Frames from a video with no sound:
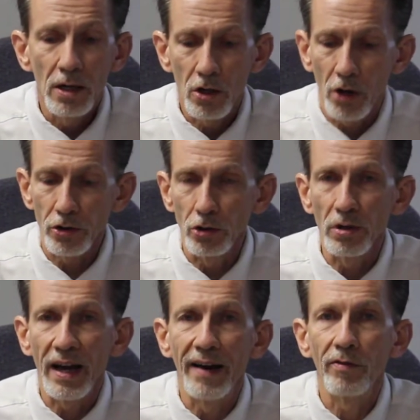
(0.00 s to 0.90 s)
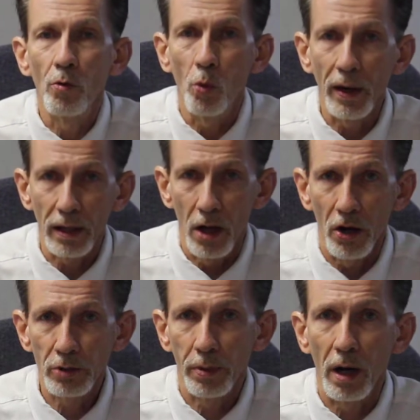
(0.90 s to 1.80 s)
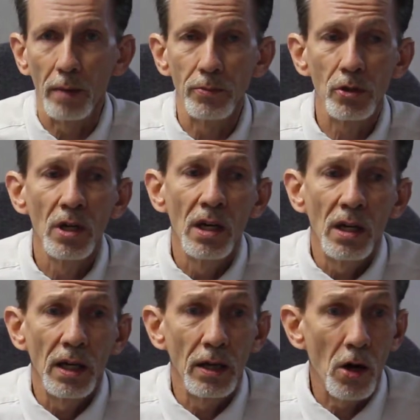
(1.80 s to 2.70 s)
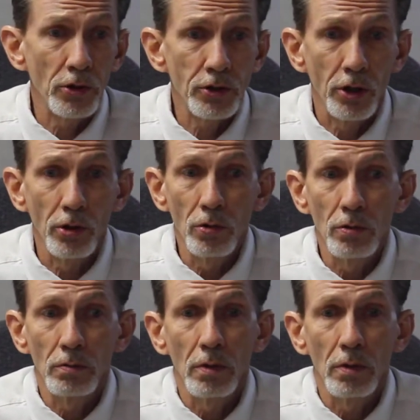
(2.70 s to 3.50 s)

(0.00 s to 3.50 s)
causing you to have weight loss problems, and also